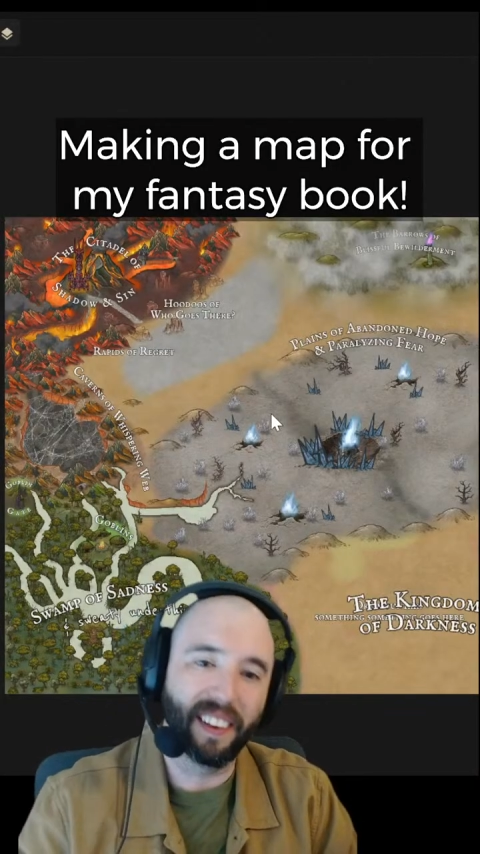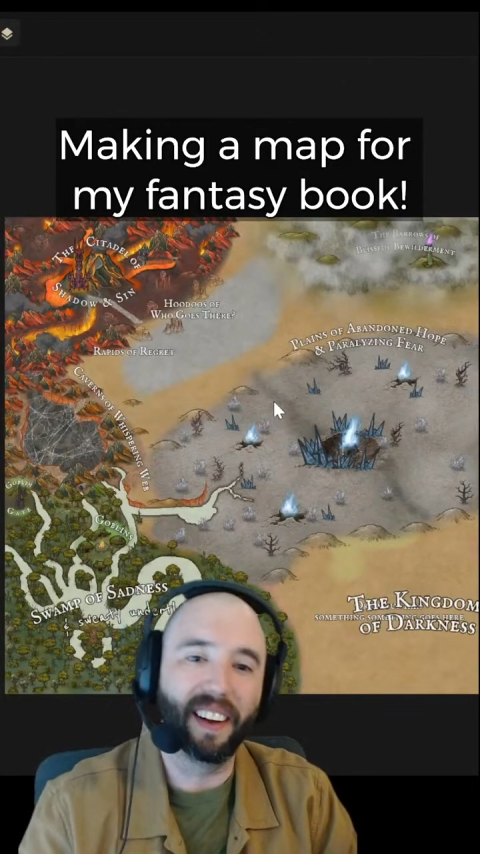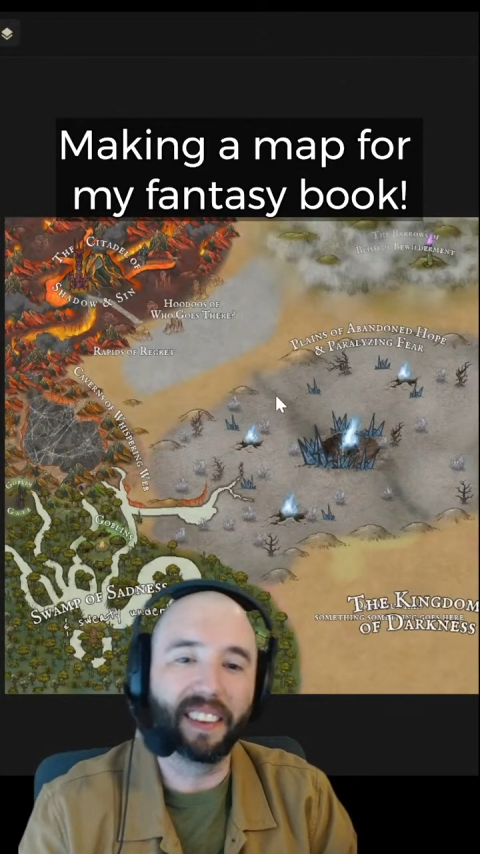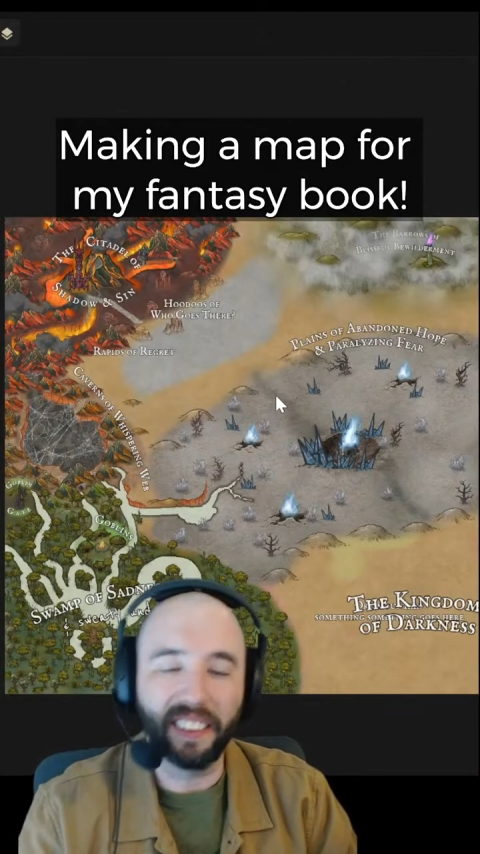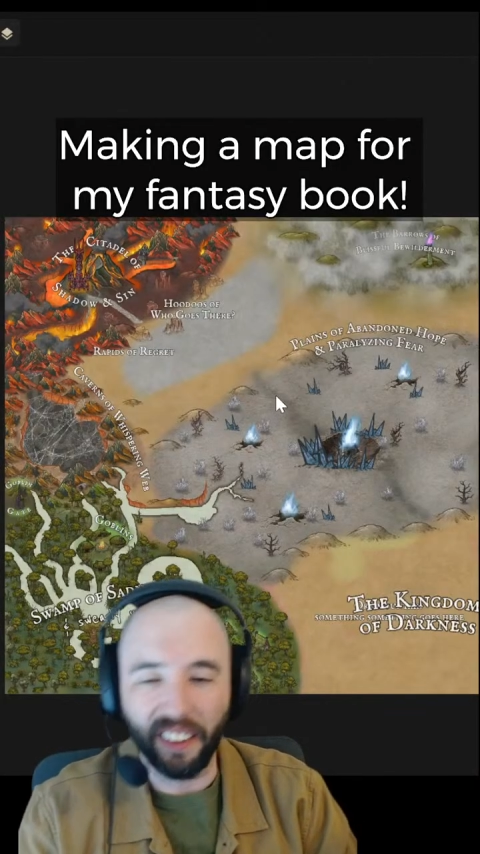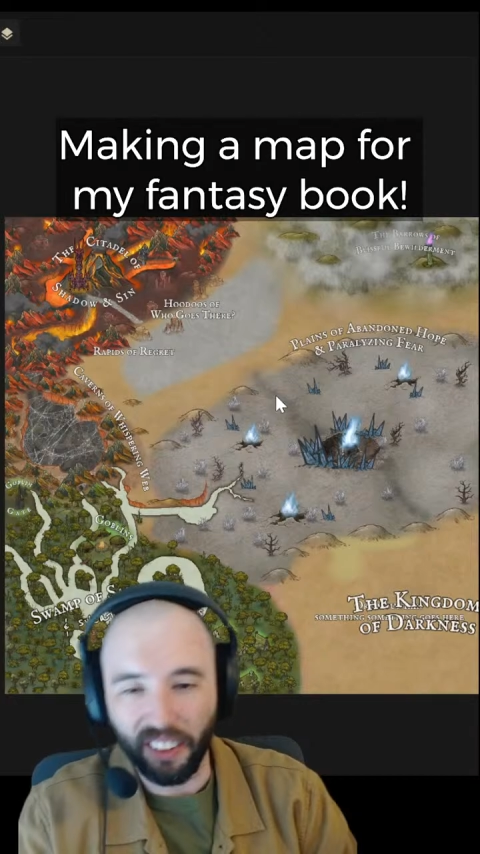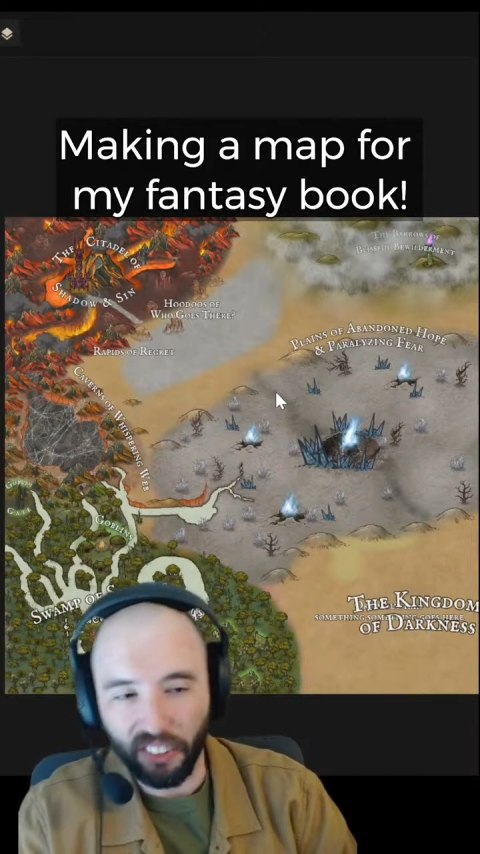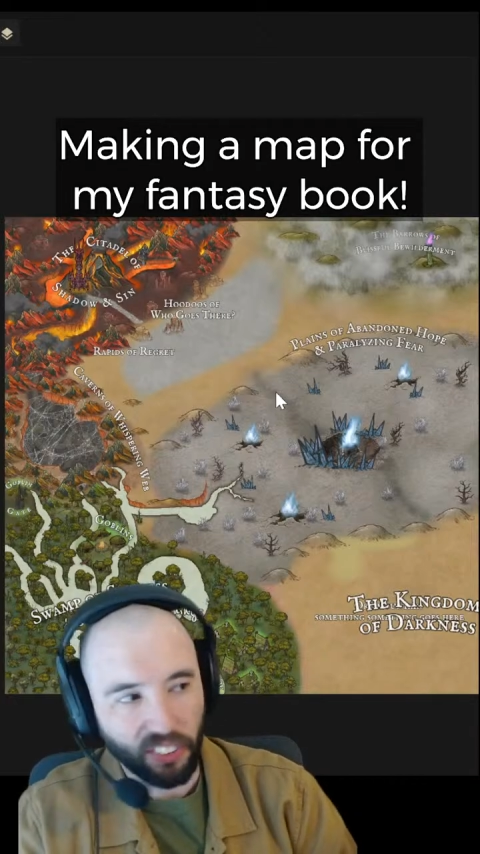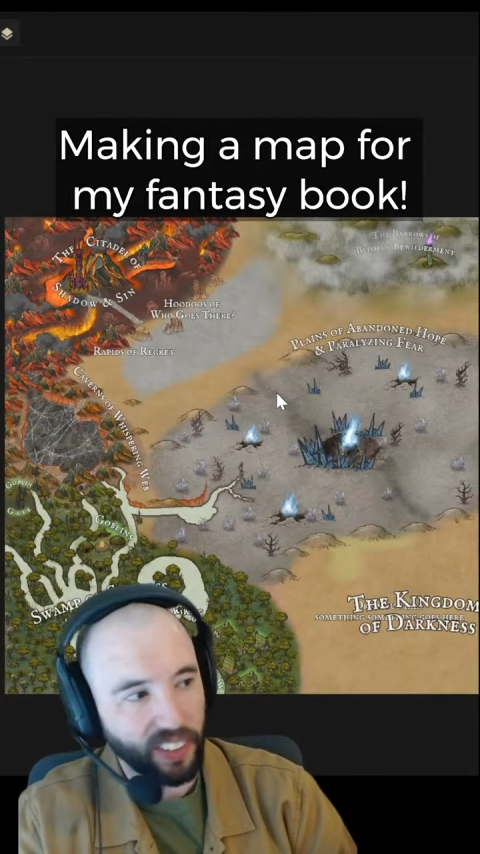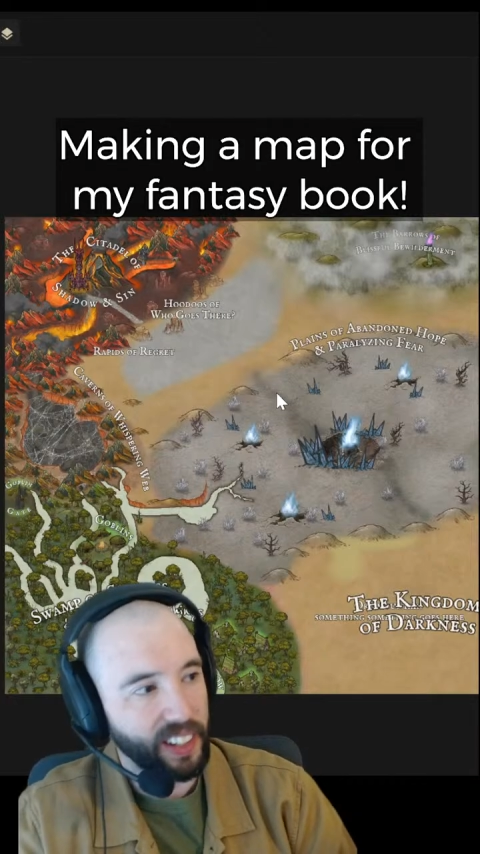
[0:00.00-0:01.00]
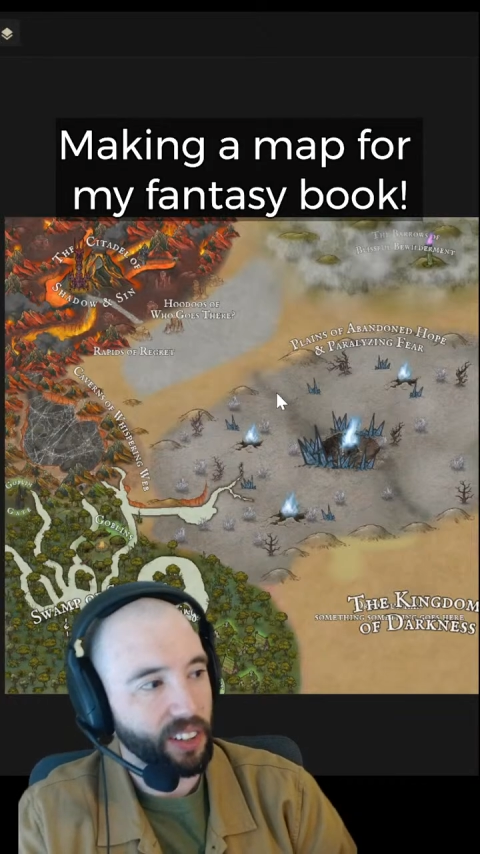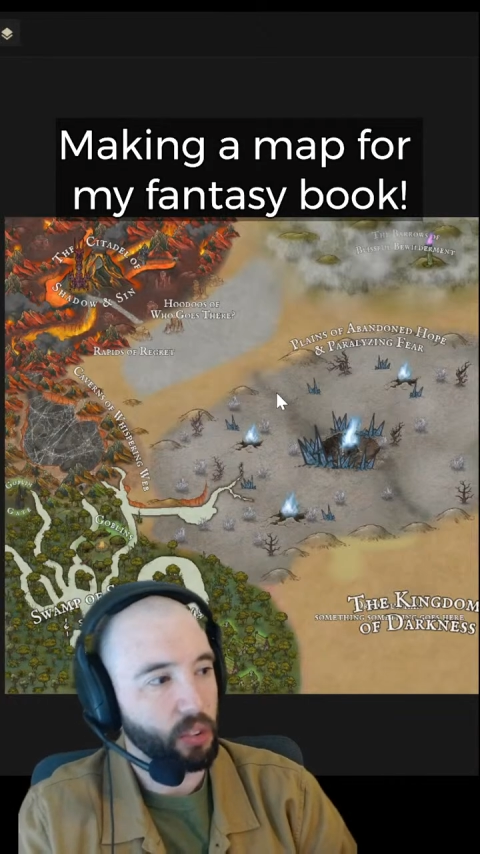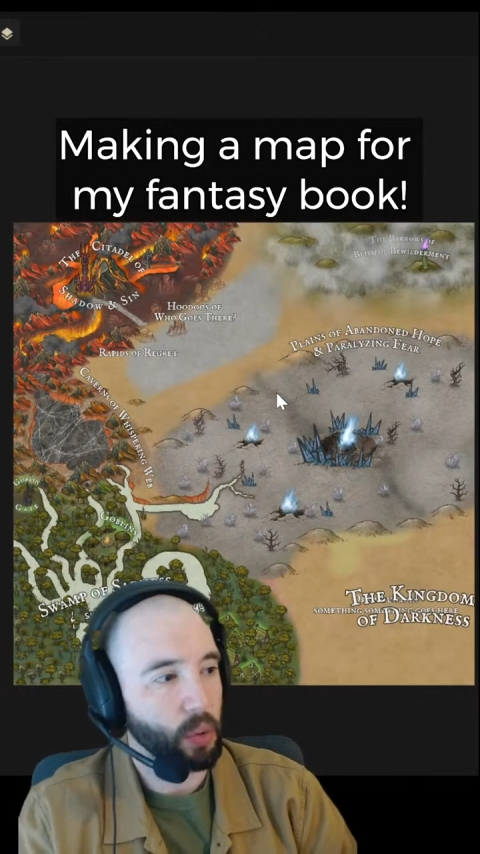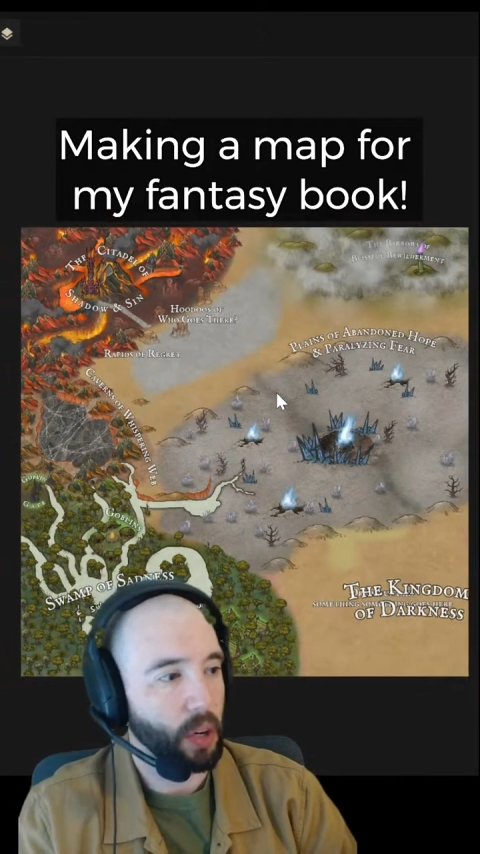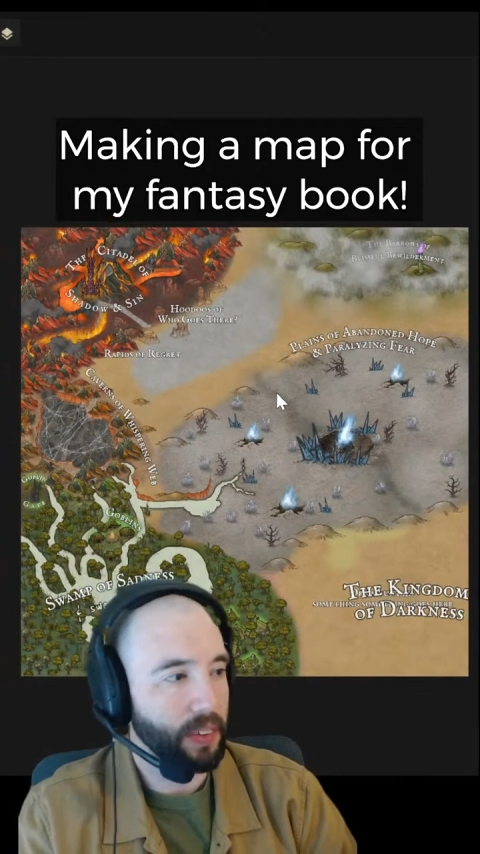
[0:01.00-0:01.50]
Y'all, so
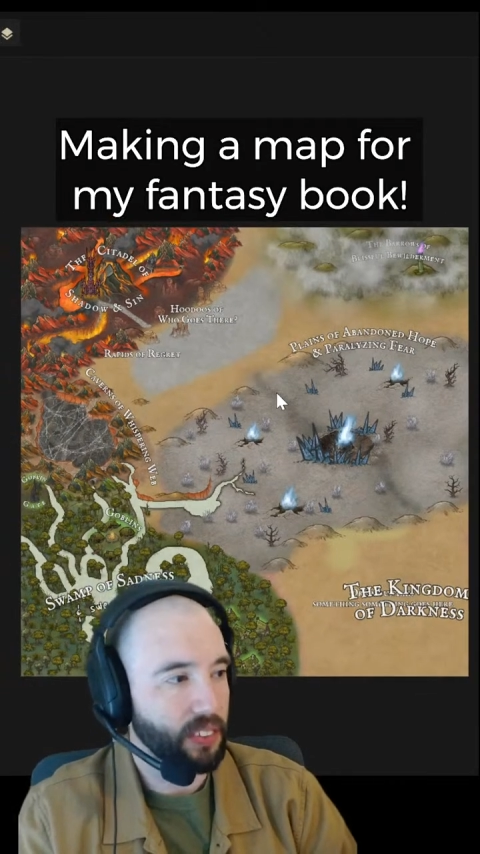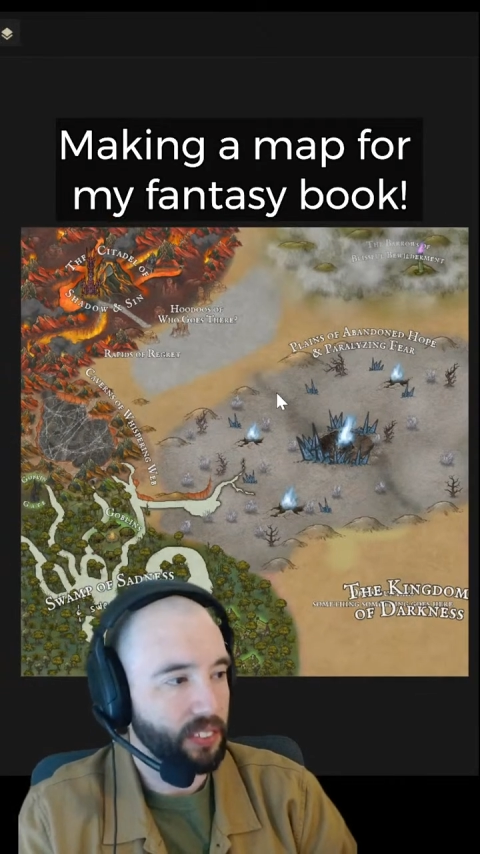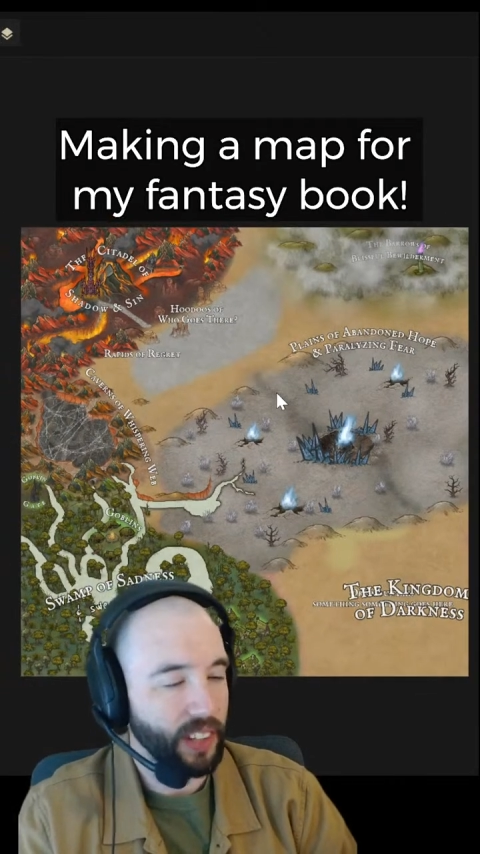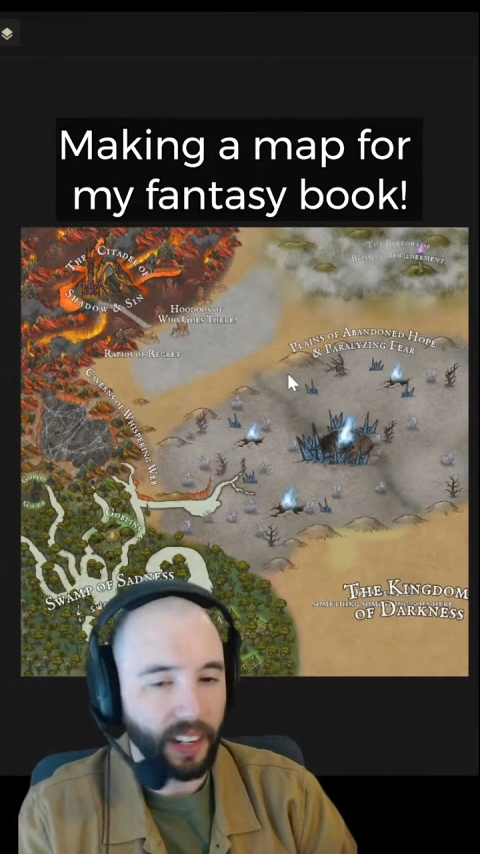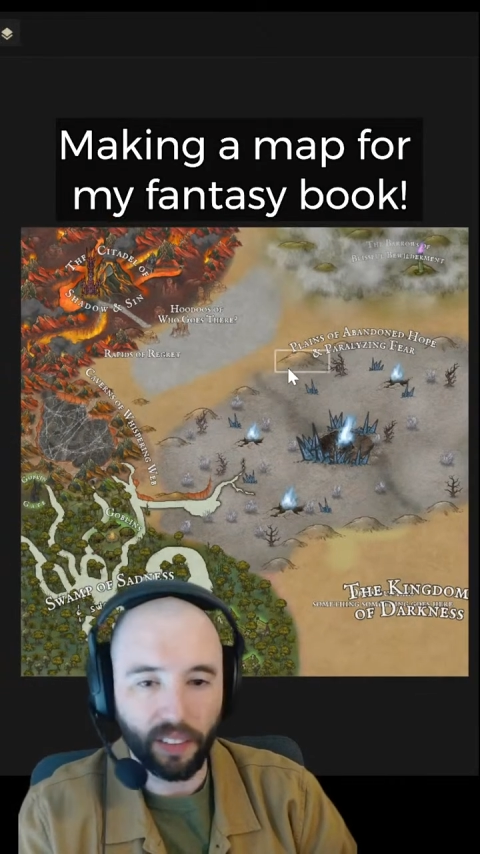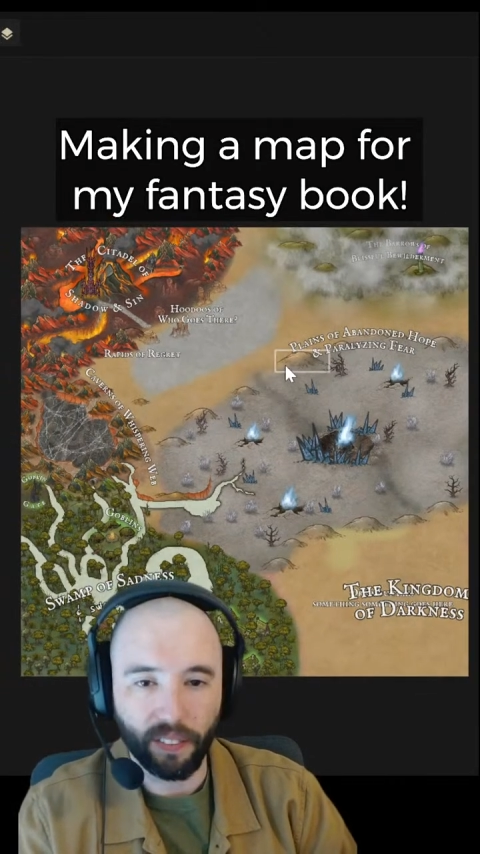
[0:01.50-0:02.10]
here's where we stand